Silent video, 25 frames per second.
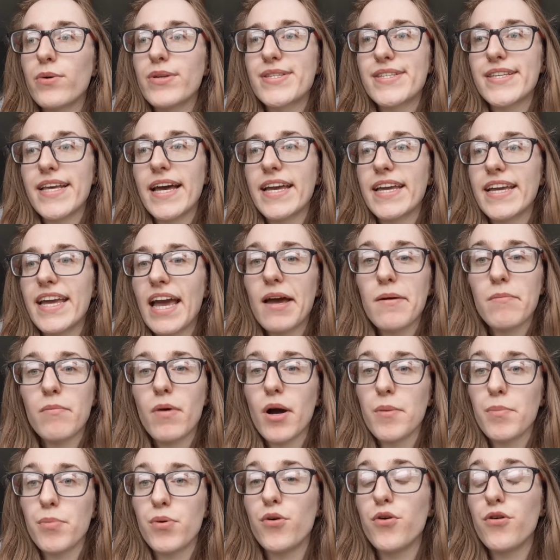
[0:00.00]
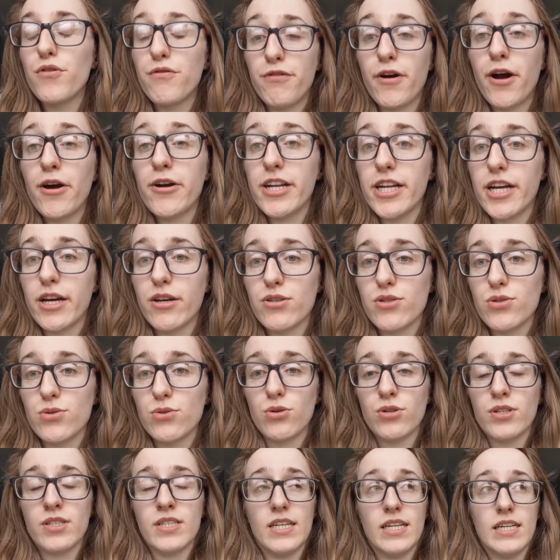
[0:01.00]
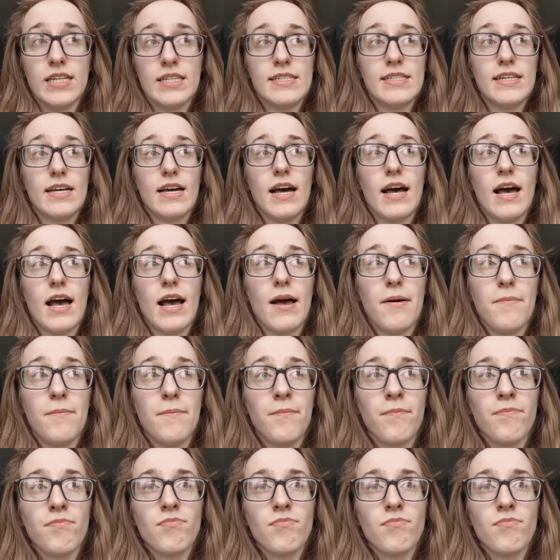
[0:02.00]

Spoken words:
would say, getting my portfolio sorted. I